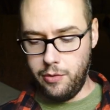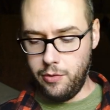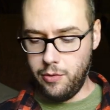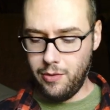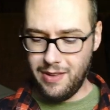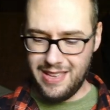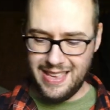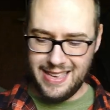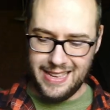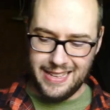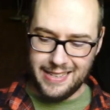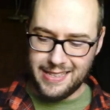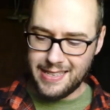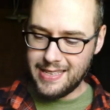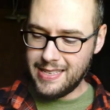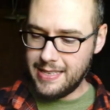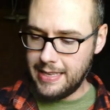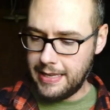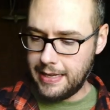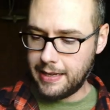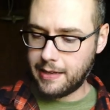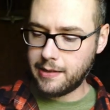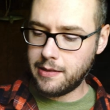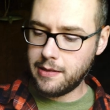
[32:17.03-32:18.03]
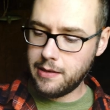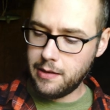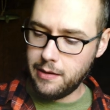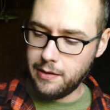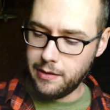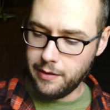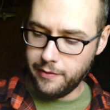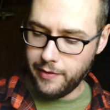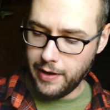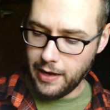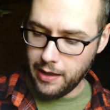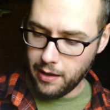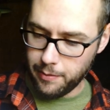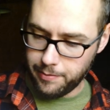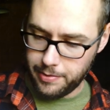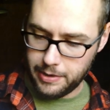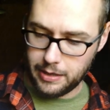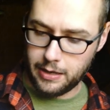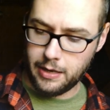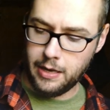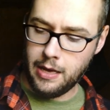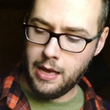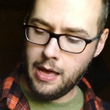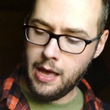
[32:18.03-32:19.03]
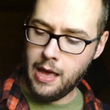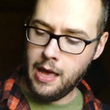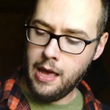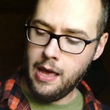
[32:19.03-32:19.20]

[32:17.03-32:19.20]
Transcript: do E6 developing.